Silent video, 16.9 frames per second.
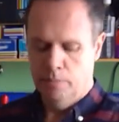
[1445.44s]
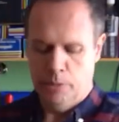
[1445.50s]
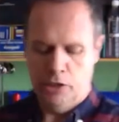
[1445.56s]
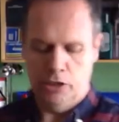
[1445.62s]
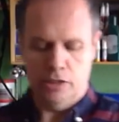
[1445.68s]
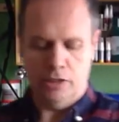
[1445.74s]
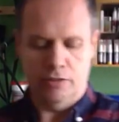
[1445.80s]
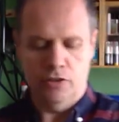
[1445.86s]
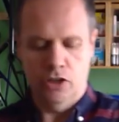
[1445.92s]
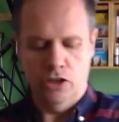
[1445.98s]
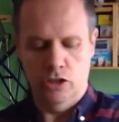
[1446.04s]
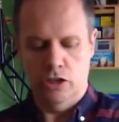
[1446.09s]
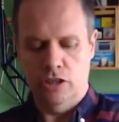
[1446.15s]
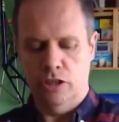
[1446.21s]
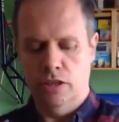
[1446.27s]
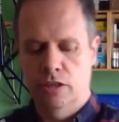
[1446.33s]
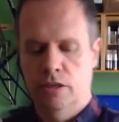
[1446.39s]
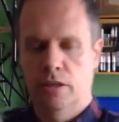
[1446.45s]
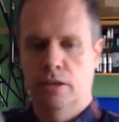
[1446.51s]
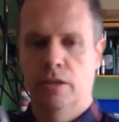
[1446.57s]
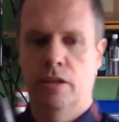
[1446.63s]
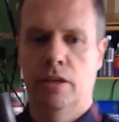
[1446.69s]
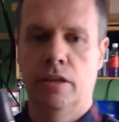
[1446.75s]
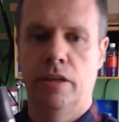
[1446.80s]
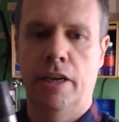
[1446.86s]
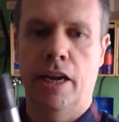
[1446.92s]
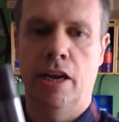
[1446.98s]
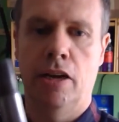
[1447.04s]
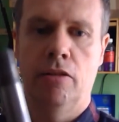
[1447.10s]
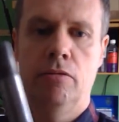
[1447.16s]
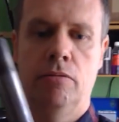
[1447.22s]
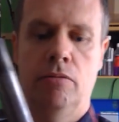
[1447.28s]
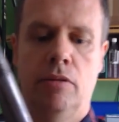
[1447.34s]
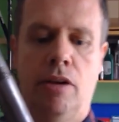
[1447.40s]
because I've cut,
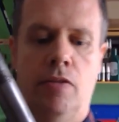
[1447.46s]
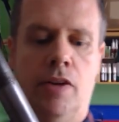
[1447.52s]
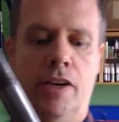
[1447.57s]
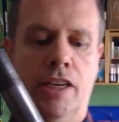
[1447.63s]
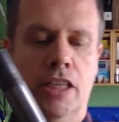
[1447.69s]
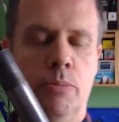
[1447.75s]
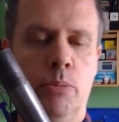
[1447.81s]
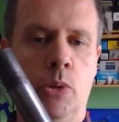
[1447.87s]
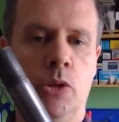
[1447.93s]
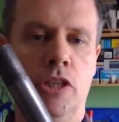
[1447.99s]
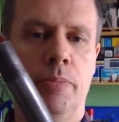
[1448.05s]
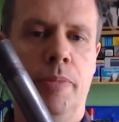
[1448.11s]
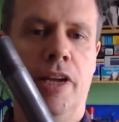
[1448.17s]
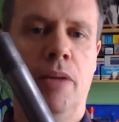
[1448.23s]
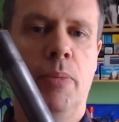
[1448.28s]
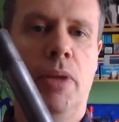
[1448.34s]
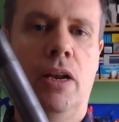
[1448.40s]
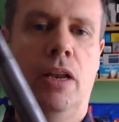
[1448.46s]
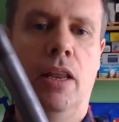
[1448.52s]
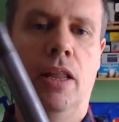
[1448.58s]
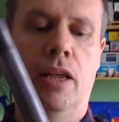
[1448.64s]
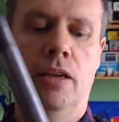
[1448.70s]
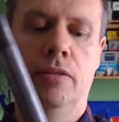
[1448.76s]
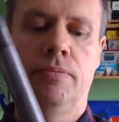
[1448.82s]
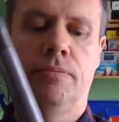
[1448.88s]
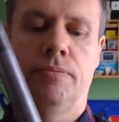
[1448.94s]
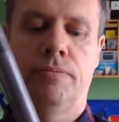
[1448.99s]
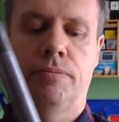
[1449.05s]
now I've got exposed bare metal there,